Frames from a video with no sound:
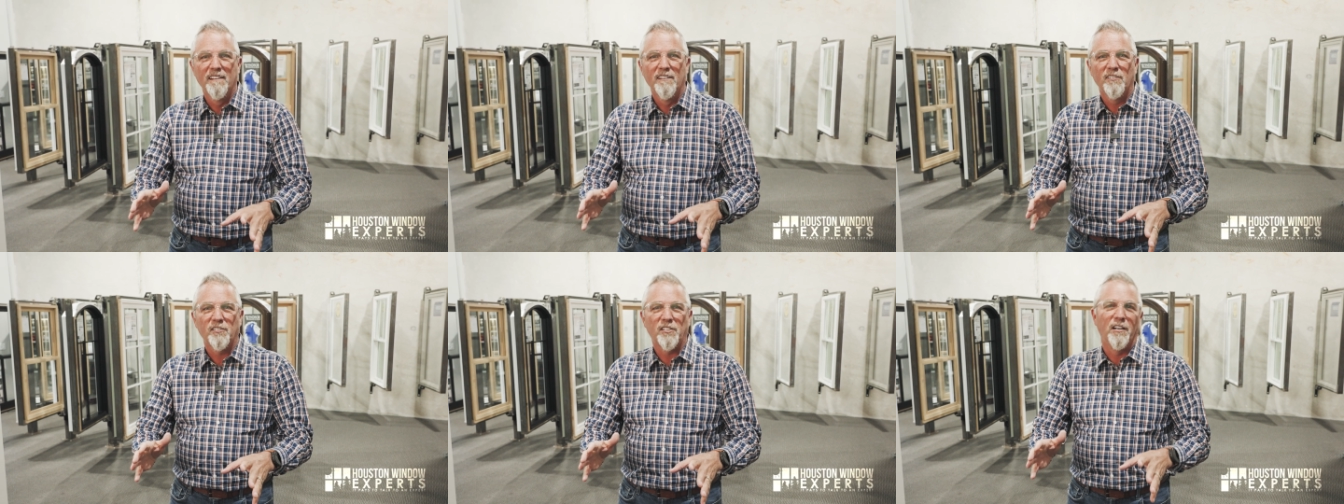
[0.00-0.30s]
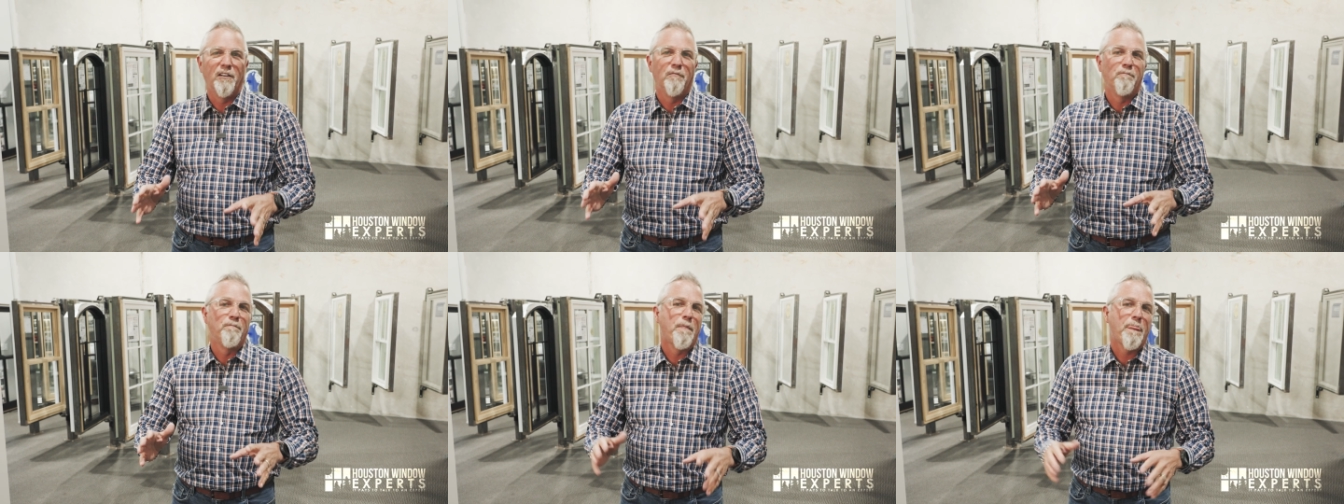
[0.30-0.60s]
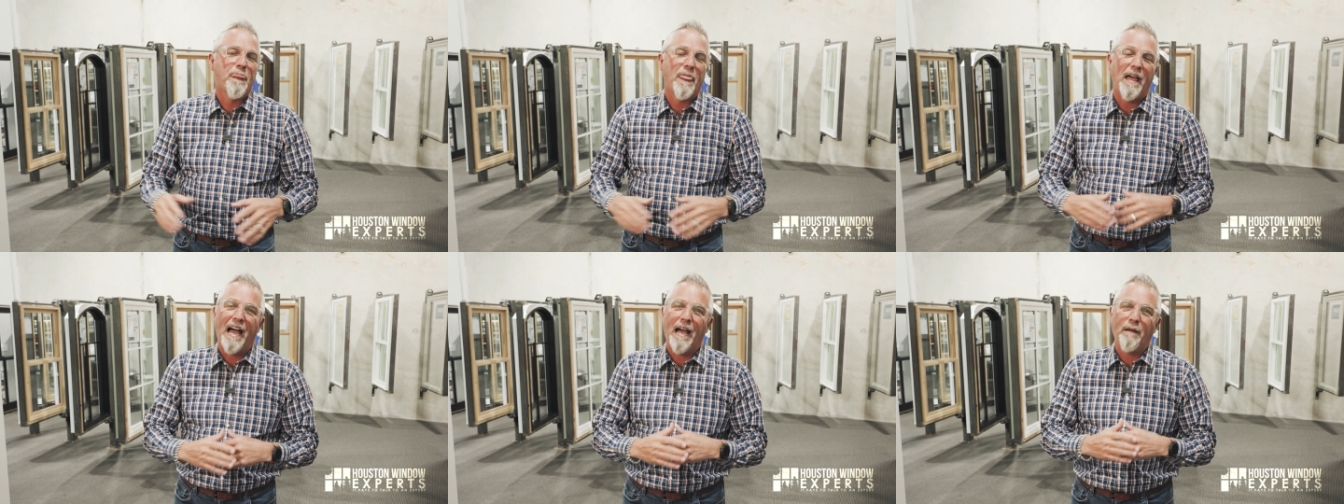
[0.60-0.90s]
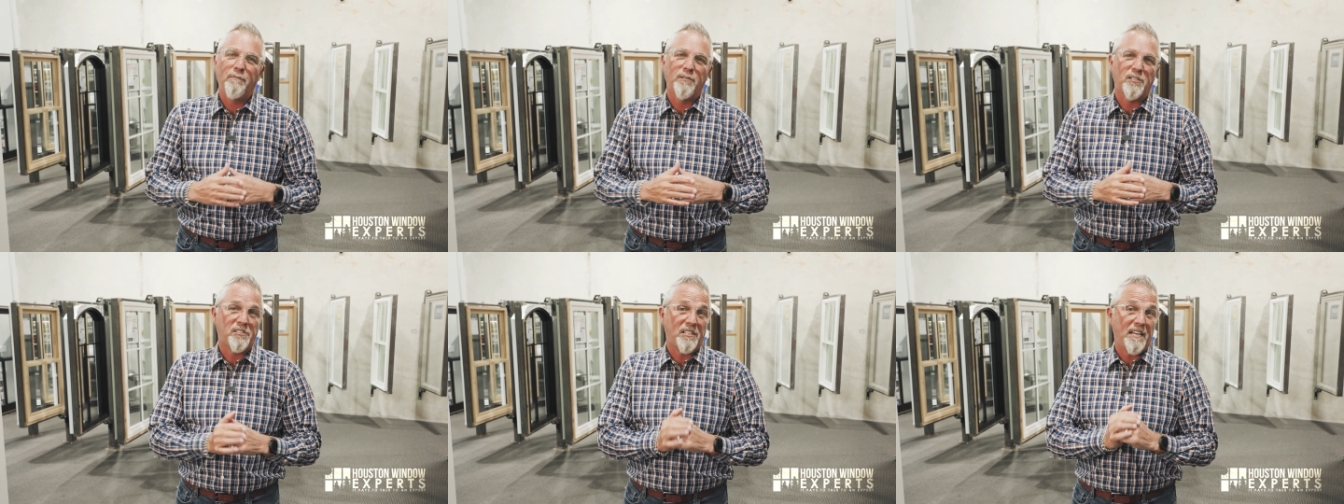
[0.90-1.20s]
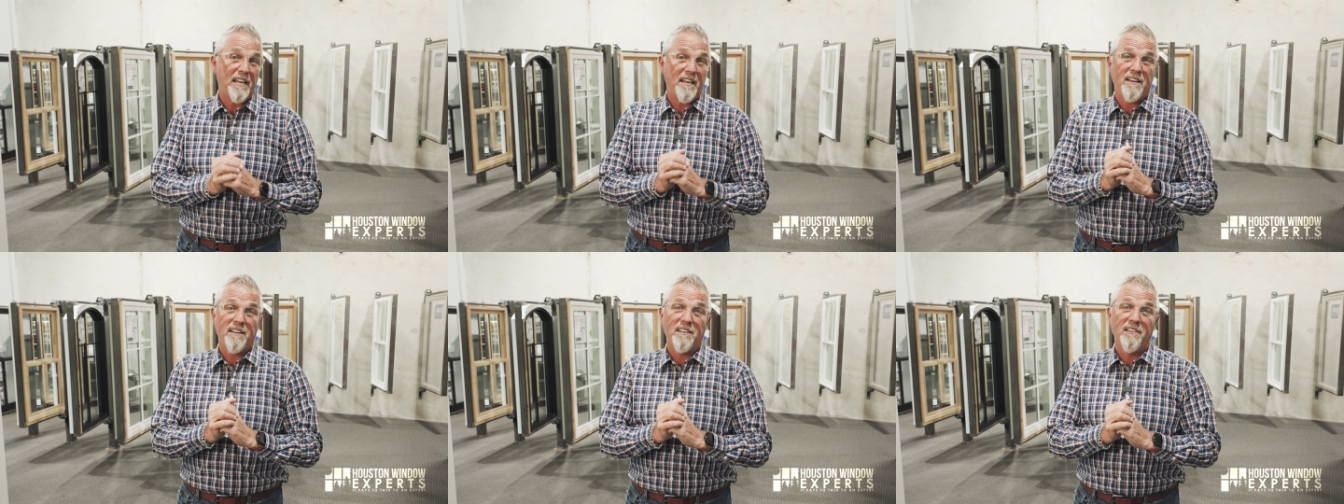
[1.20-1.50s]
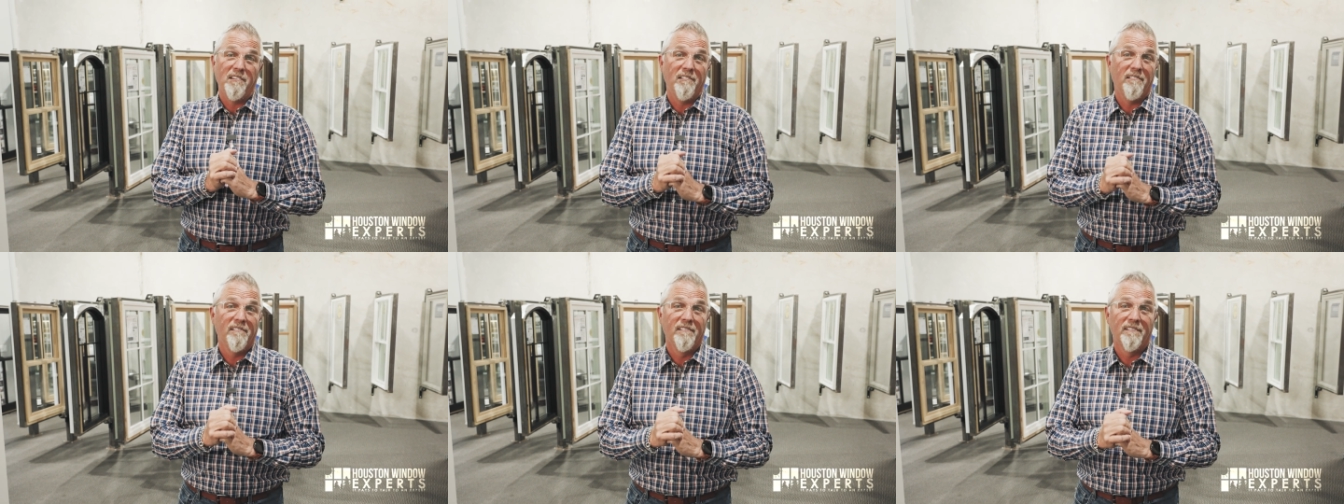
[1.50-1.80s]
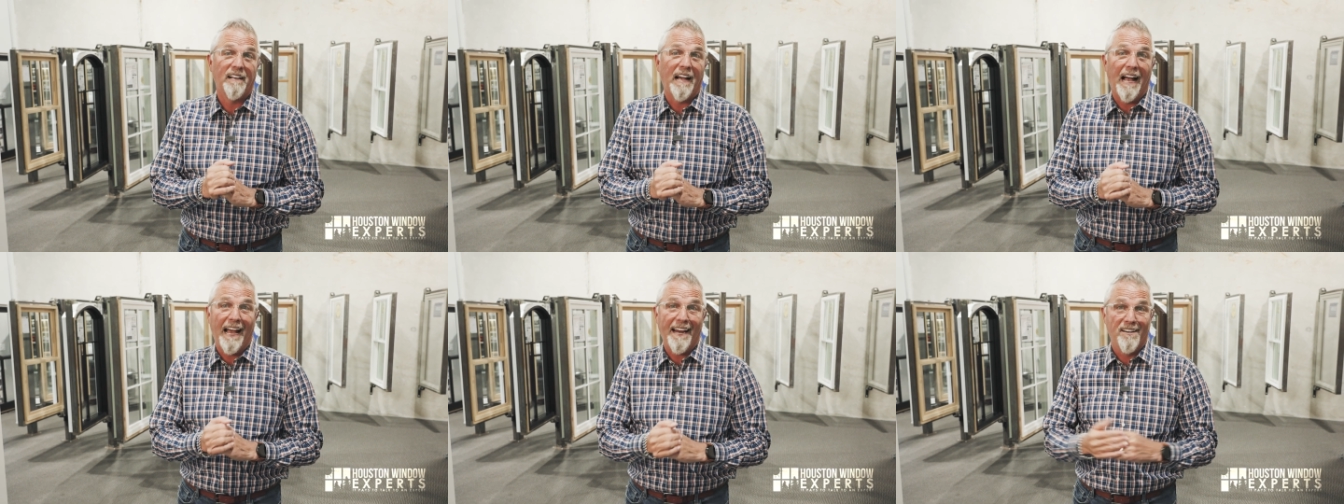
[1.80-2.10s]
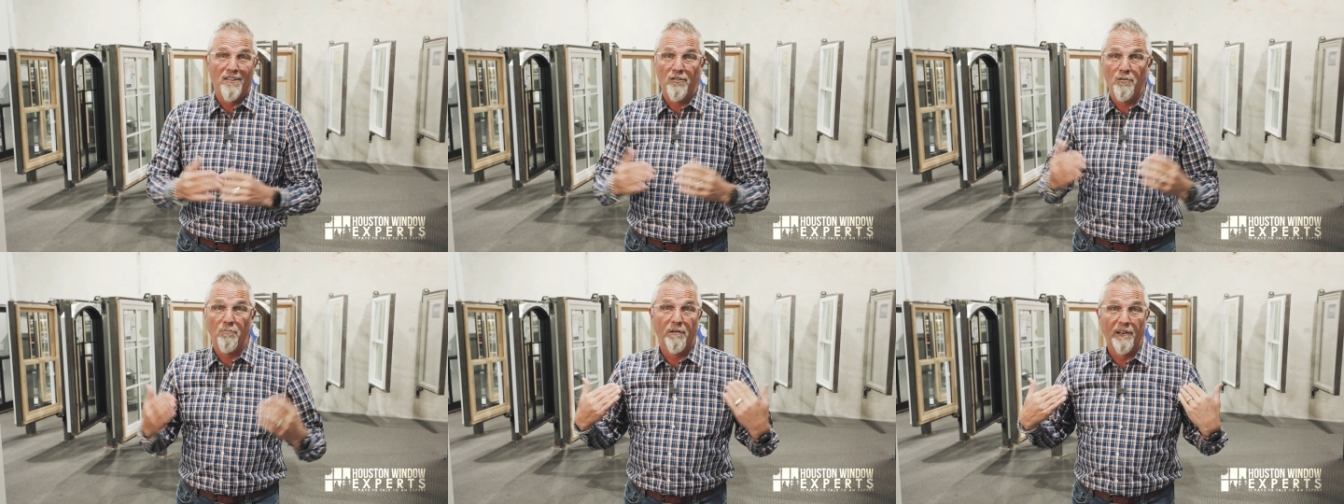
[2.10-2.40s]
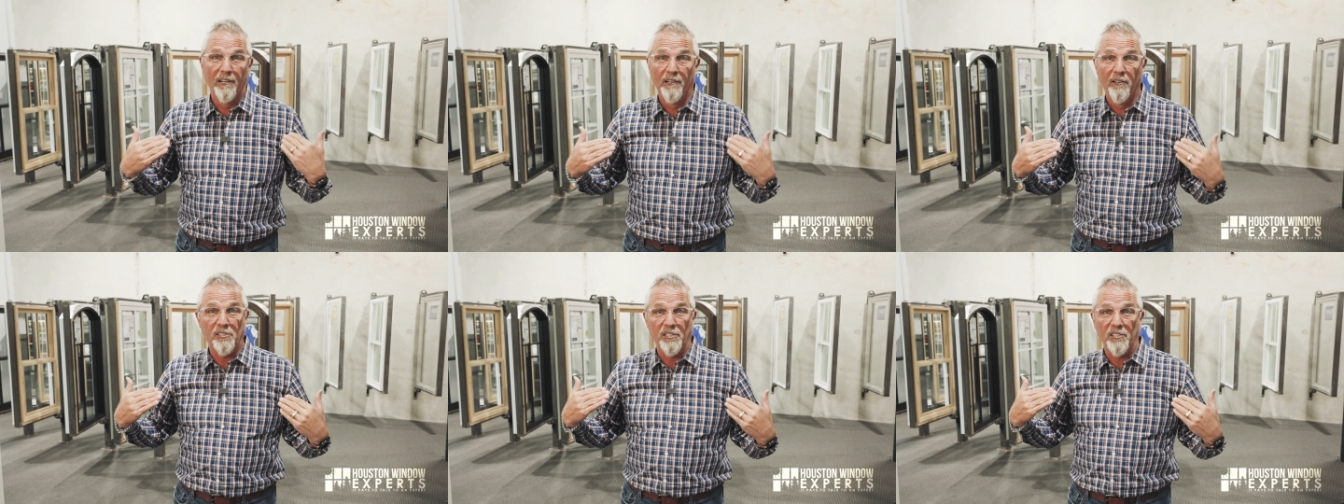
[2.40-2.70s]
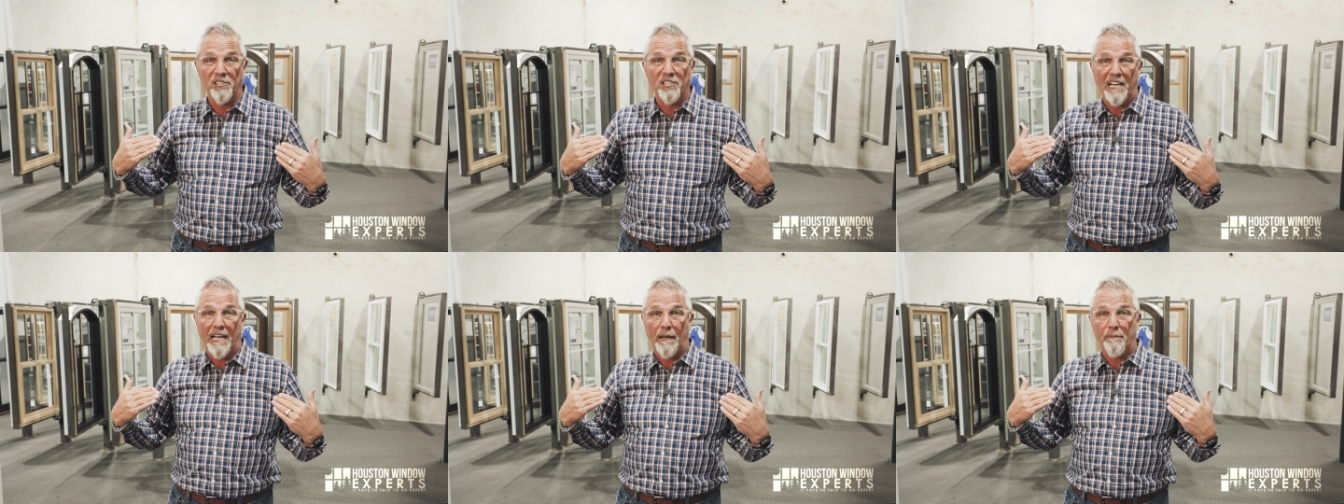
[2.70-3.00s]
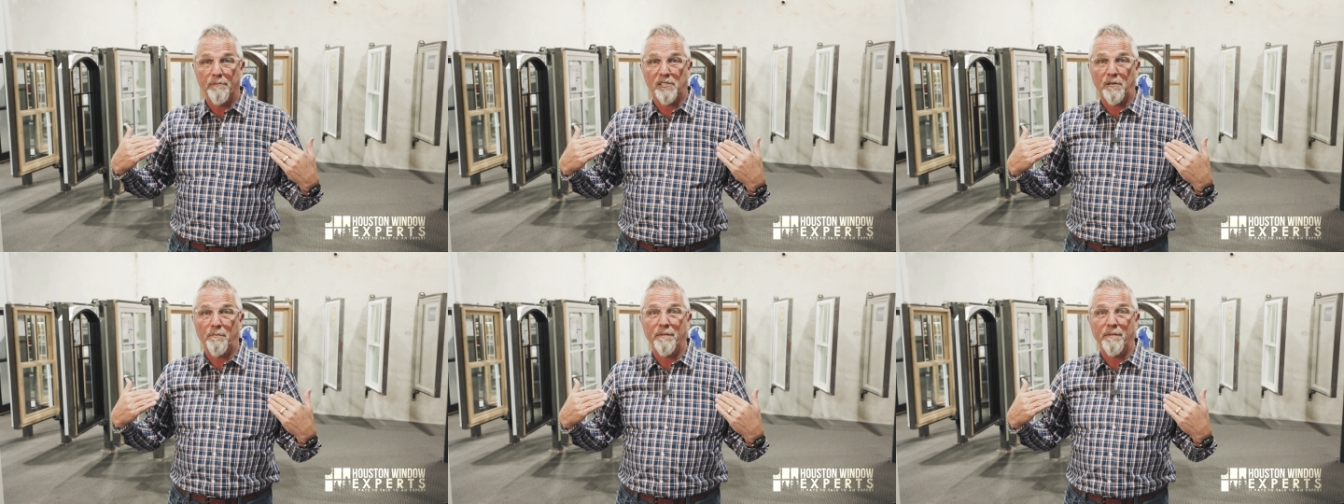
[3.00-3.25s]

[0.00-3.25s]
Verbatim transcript: So I'm just saying to you, I know we're losing jobs,